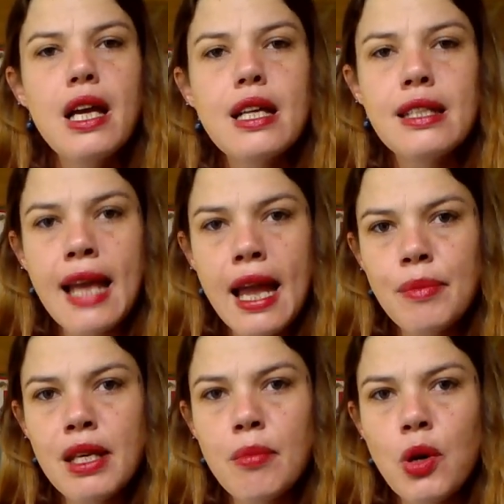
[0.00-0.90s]
Name
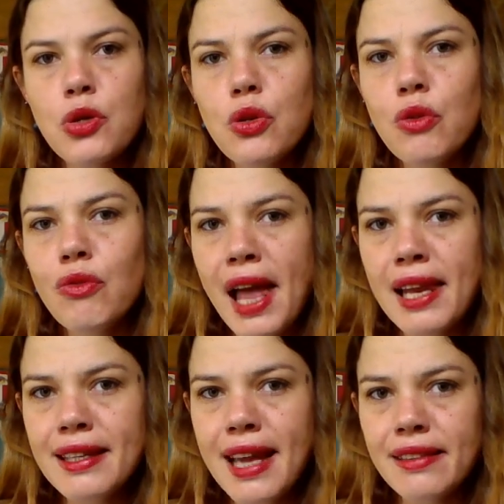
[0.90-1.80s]
the emotion,
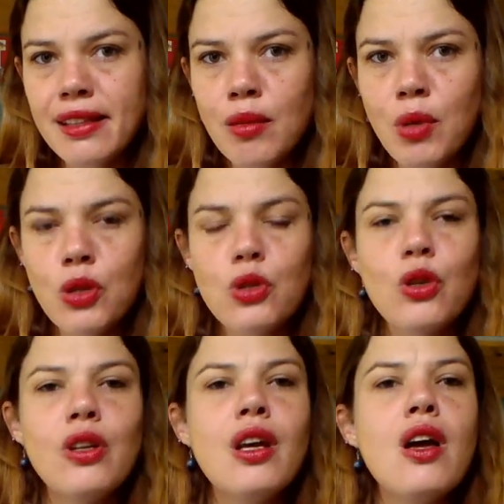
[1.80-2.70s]
validate the
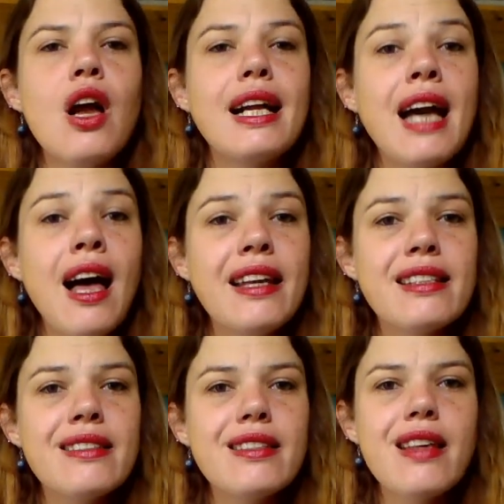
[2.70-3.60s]
emotion,
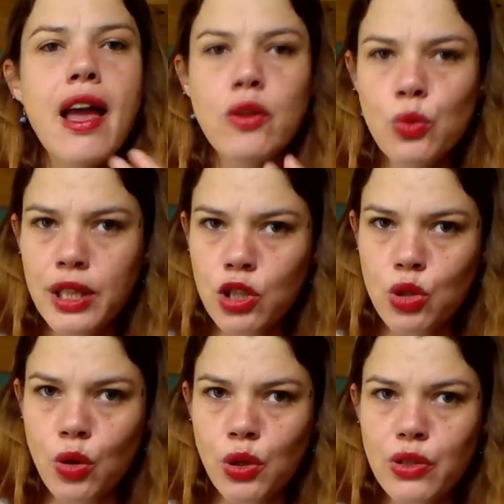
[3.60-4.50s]
guidance, and
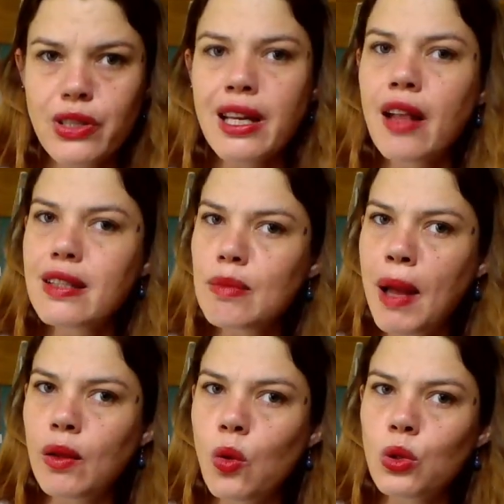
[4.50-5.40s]
reassurance. And I'll
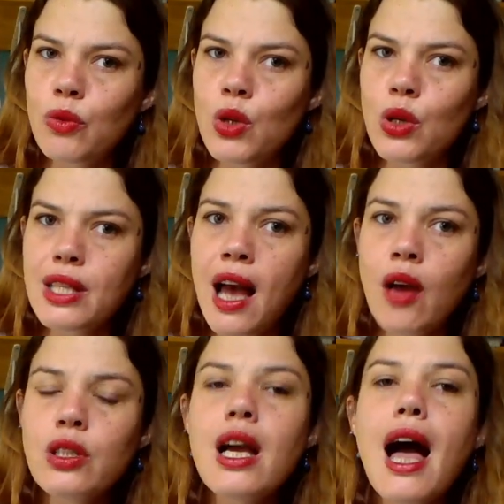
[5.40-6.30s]
spell all of those
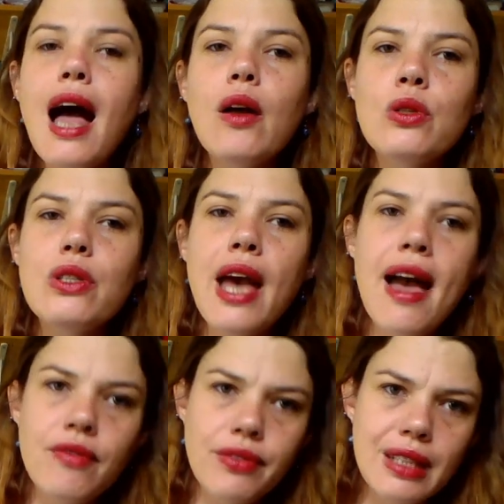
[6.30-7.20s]
out. I also
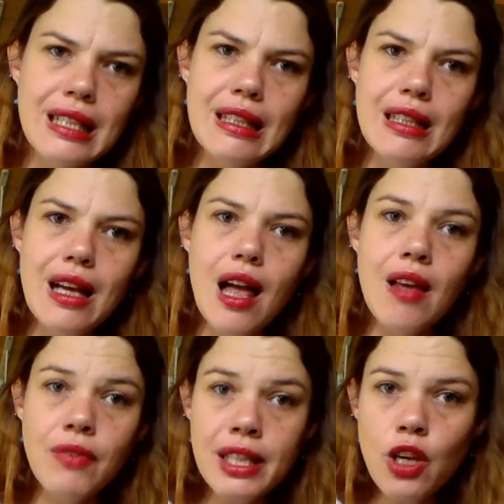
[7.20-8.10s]
have a
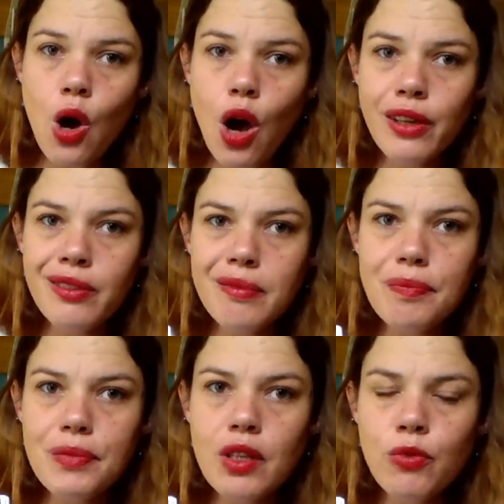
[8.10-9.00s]
video on
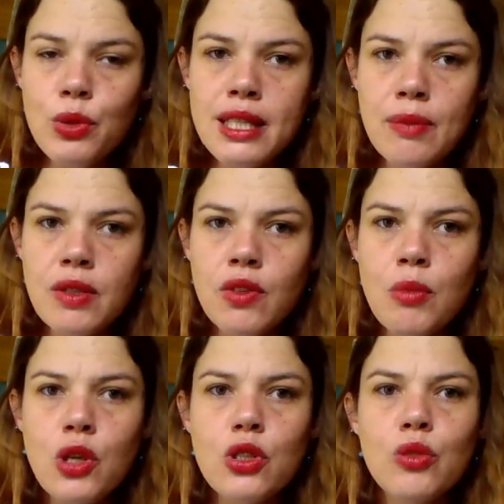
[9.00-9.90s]
the 4 steps of
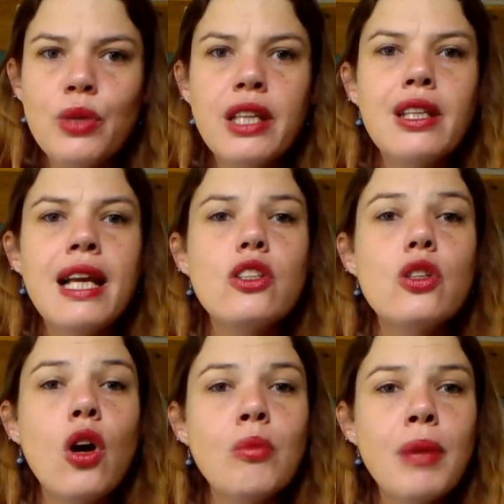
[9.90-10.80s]
emotional regulation
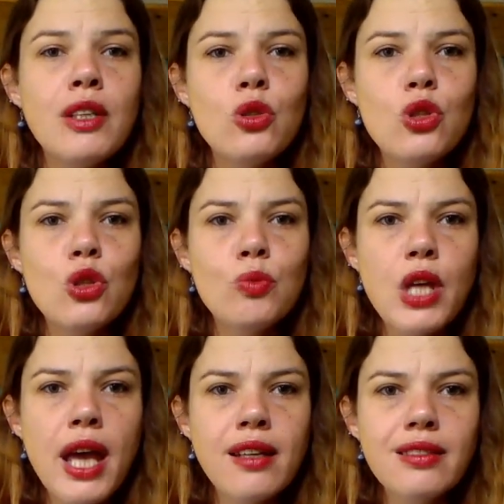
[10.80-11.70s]
on my YouTube
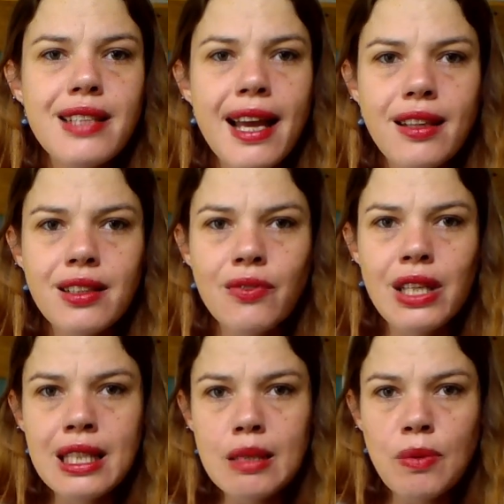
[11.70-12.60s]
channel, Tackle the
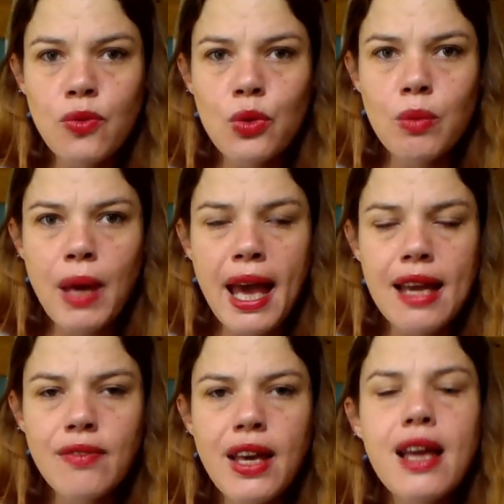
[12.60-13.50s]
Feelings Before the
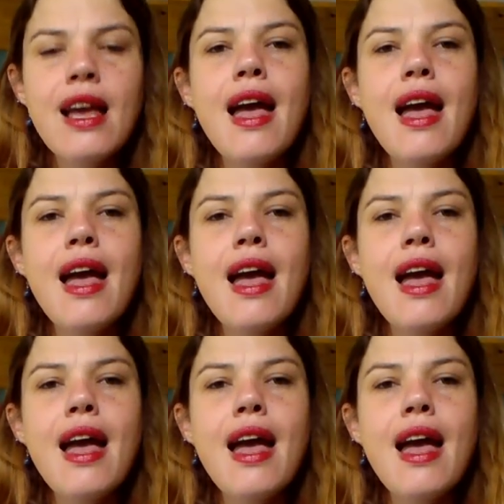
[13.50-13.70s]
Behavior.